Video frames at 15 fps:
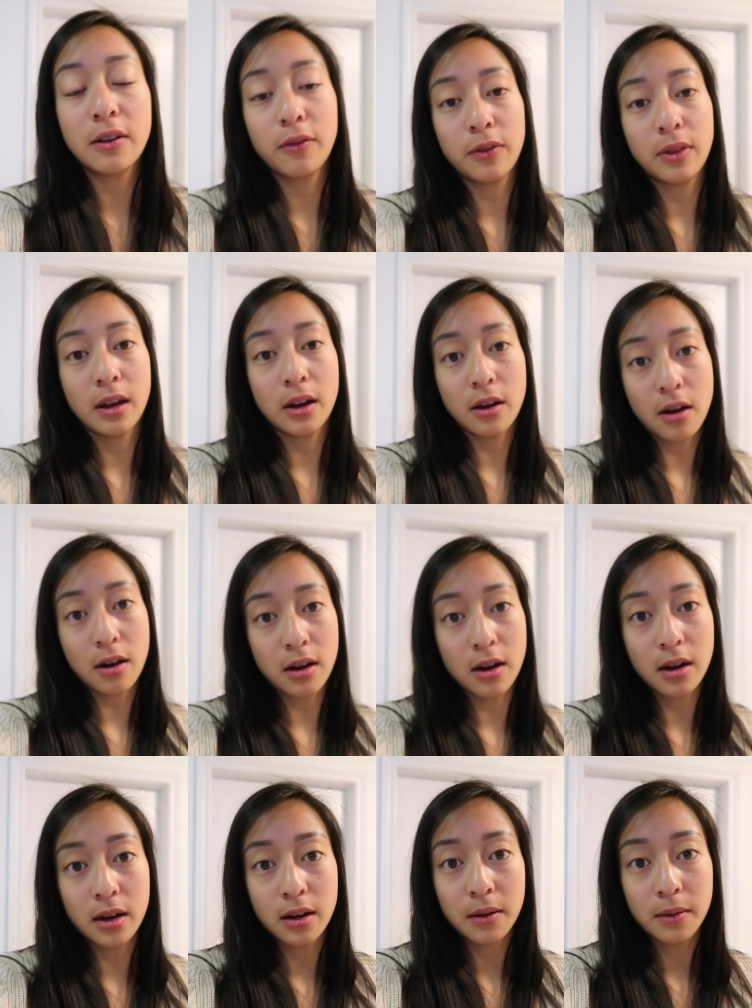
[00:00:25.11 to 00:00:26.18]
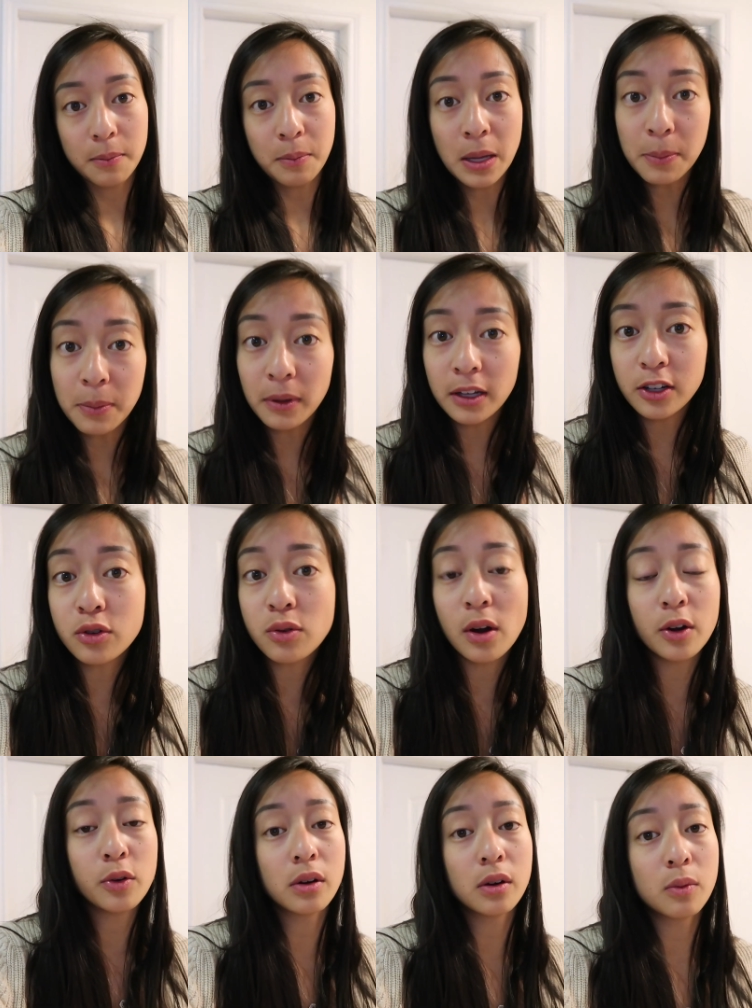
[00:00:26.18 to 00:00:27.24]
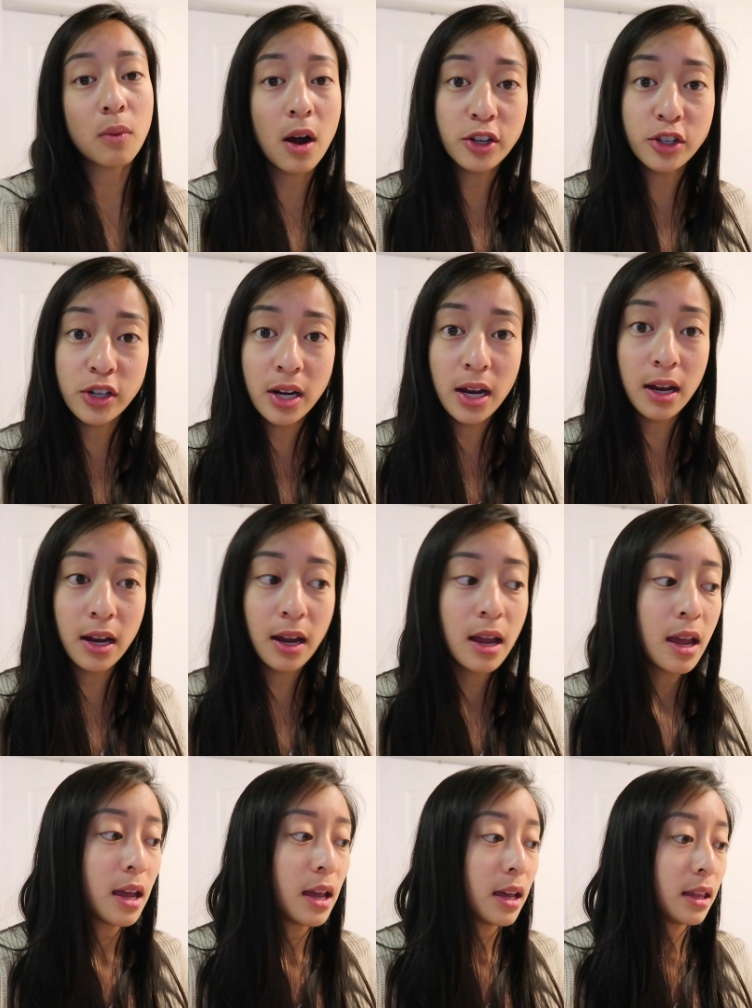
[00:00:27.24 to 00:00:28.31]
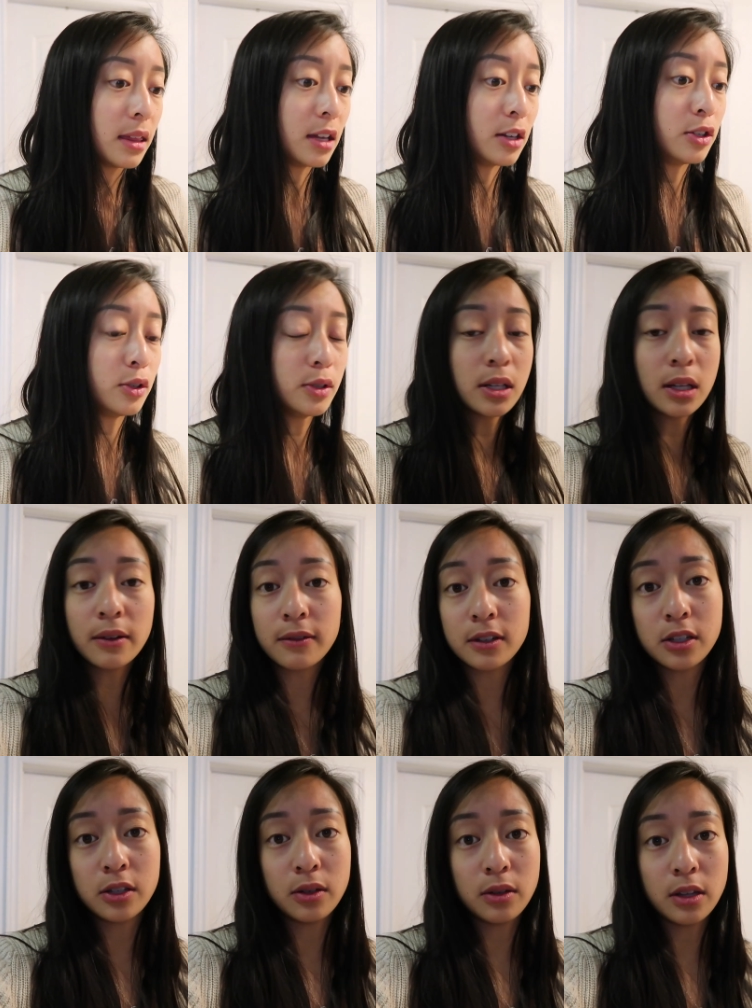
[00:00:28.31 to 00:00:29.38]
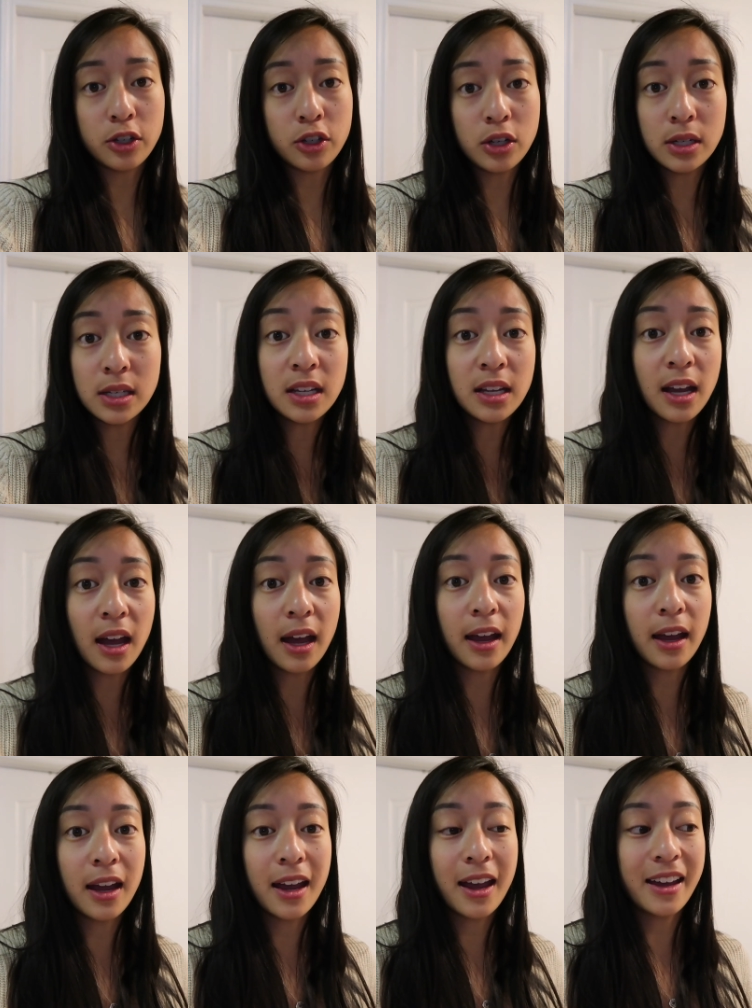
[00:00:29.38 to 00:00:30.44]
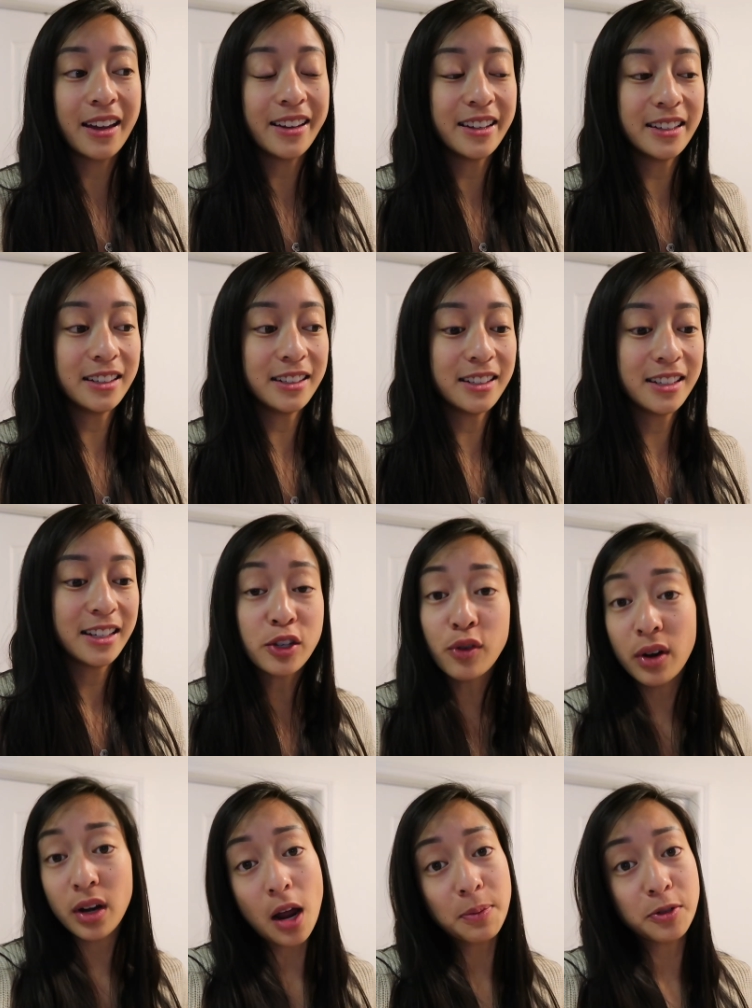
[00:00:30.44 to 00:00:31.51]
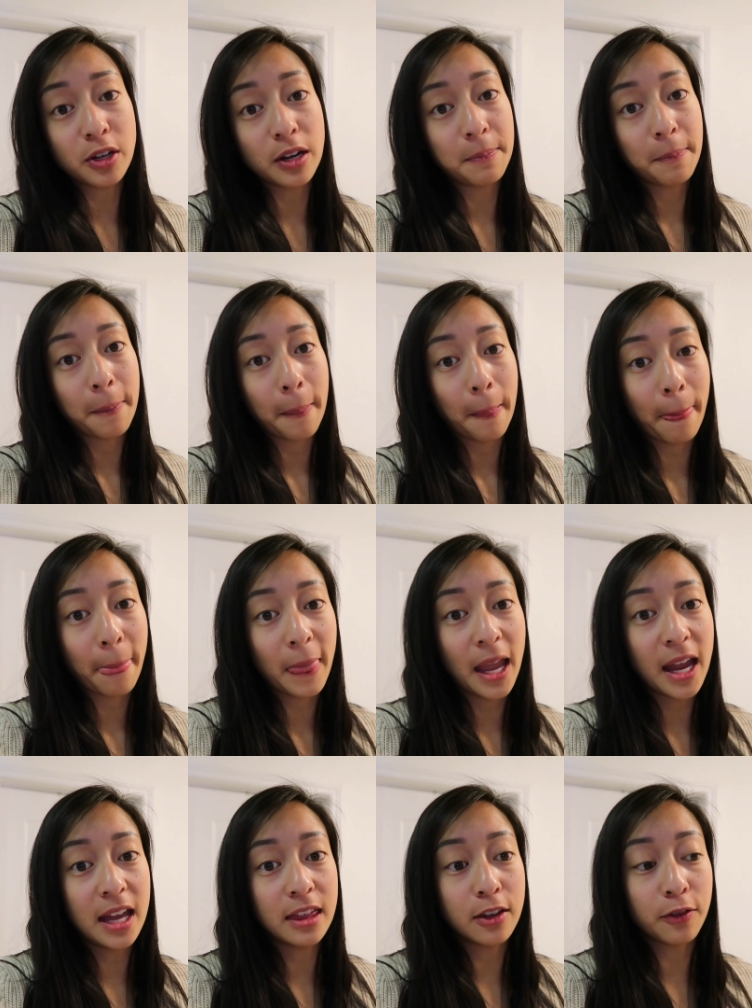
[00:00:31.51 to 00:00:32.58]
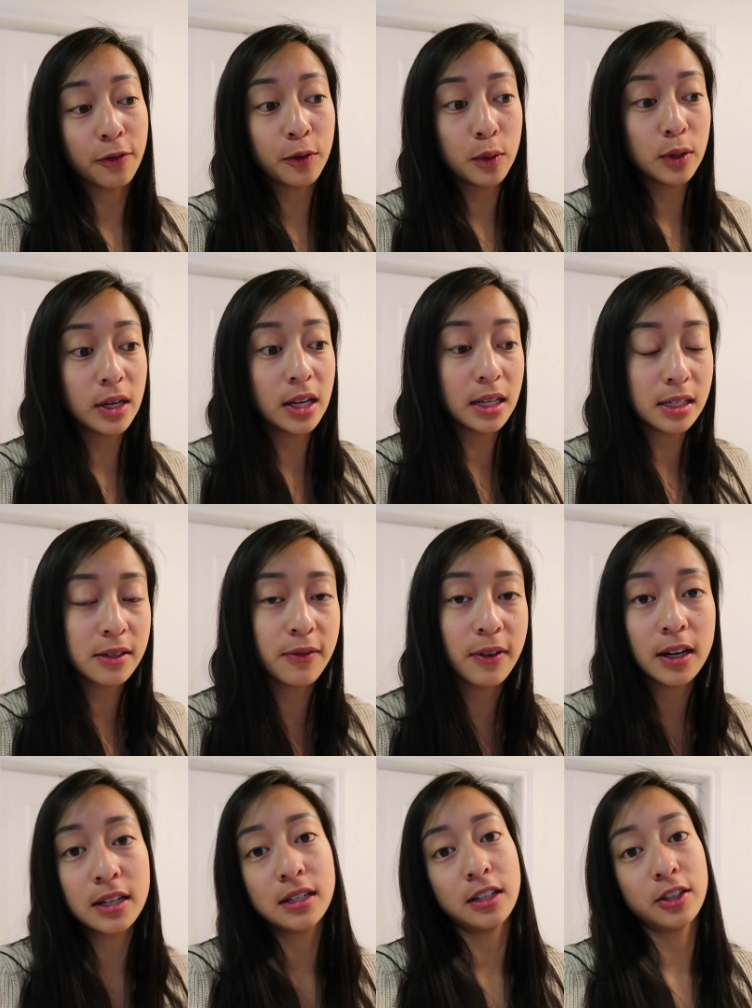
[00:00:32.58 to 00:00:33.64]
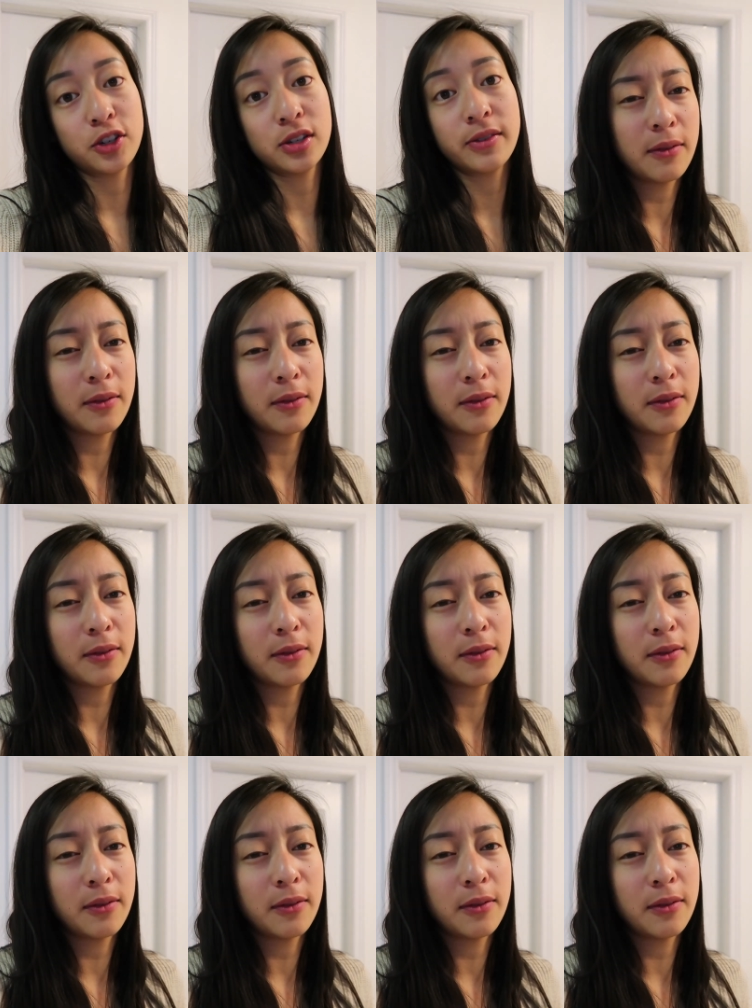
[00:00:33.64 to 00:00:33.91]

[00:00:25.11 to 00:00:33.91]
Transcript: If there are people in Toronto who are watching they do deliver to the GTA and it's a great option and their food is very delicious.